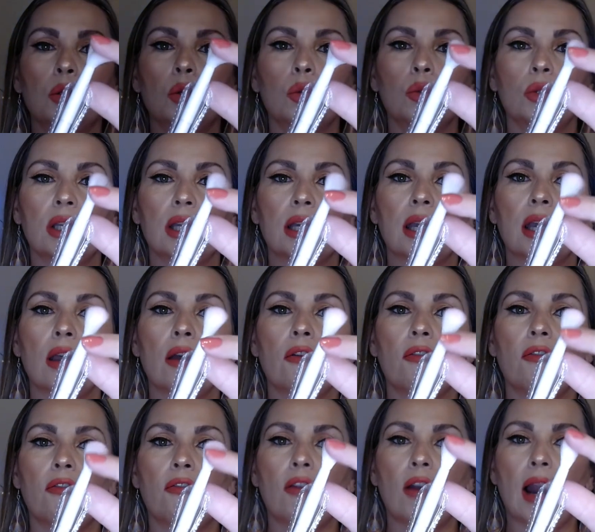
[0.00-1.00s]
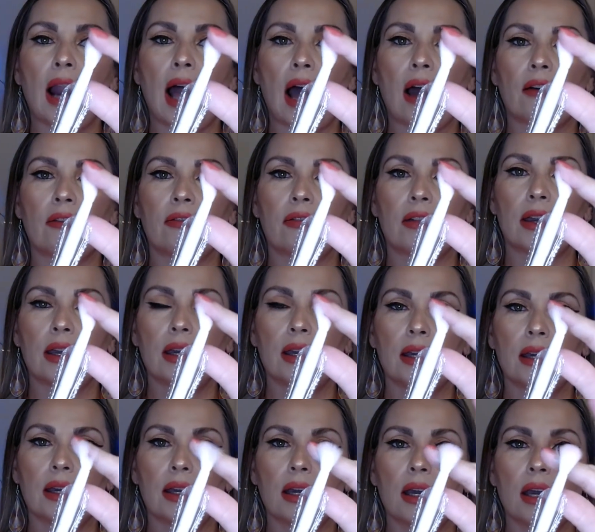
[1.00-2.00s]
you see, fluffy,
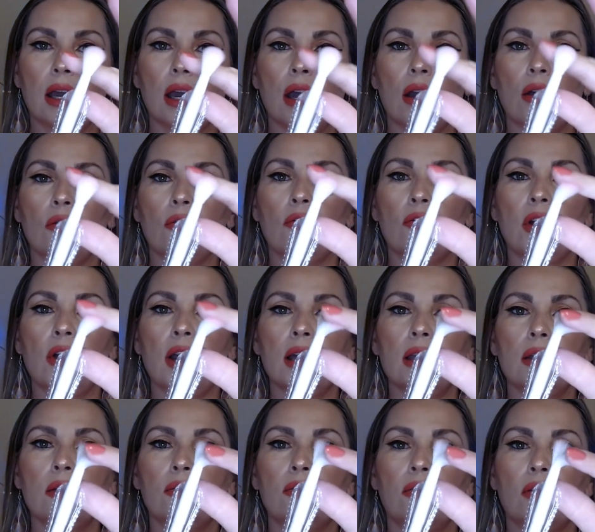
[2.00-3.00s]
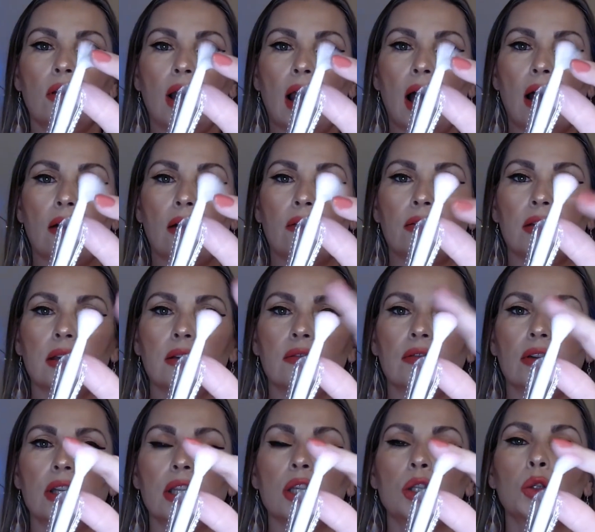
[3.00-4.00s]
very fluffy,
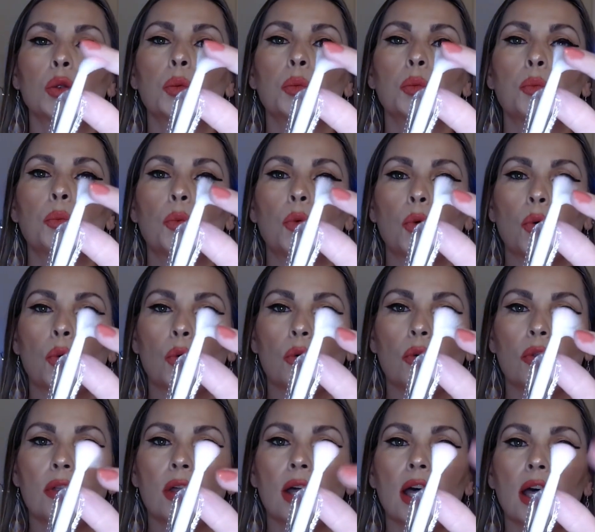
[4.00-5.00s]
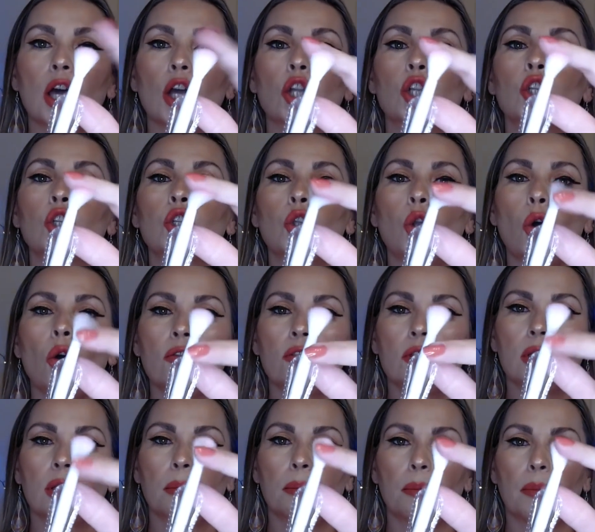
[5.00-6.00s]
very smooth,
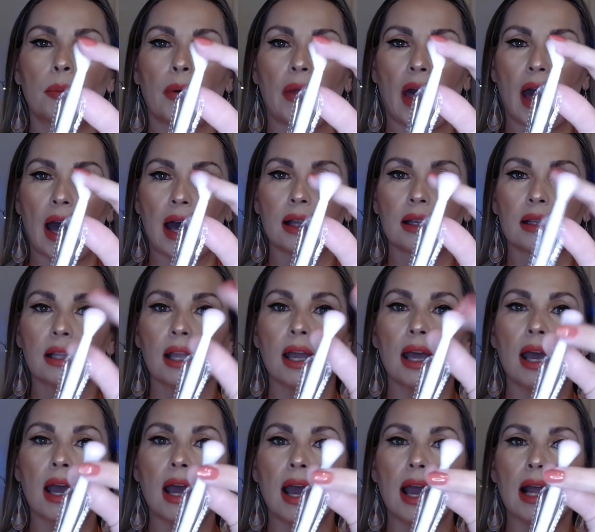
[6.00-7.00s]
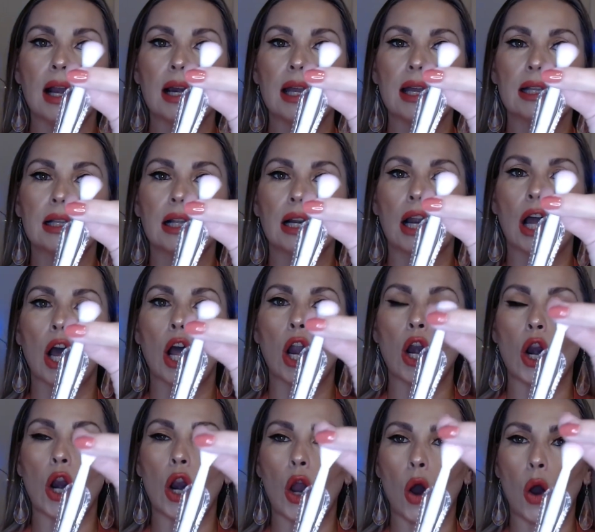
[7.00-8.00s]
soft breath, a little
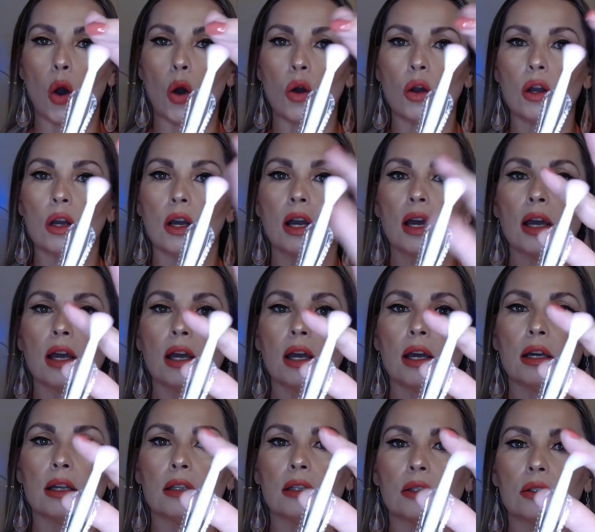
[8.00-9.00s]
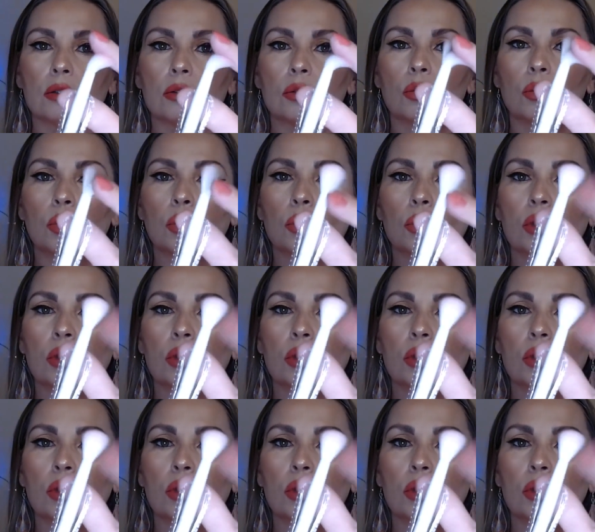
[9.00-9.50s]
long. Do you